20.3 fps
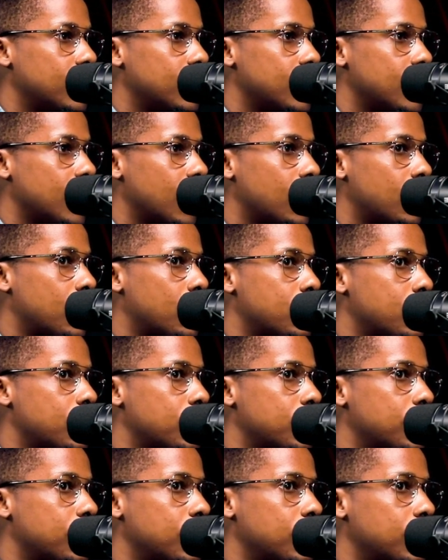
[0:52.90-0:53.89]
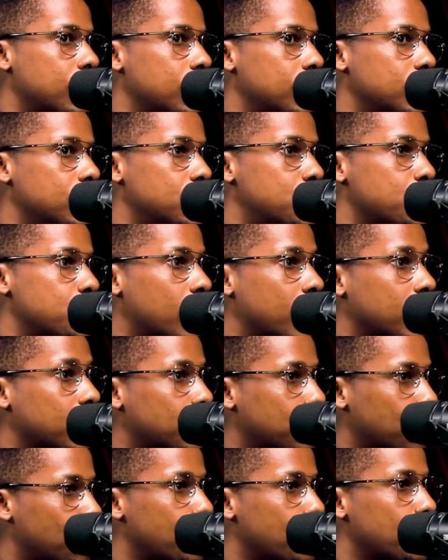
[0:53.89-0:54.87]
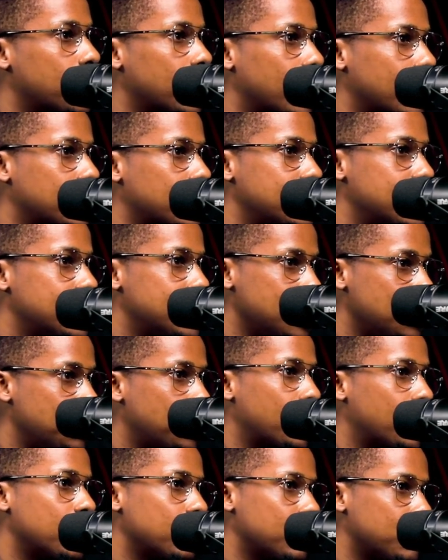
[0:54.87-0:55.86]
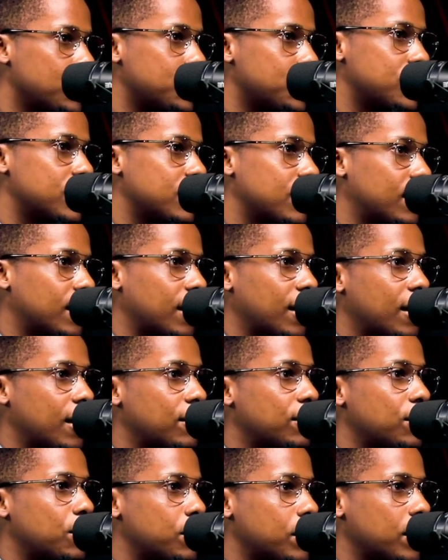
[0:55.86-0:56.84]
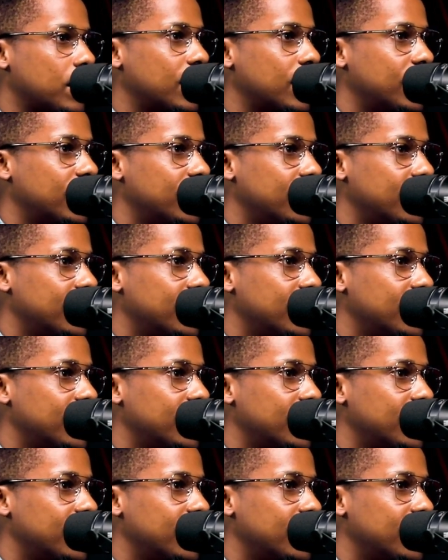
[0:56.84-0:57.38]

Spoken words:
now do I throw that deep conviction that I have away?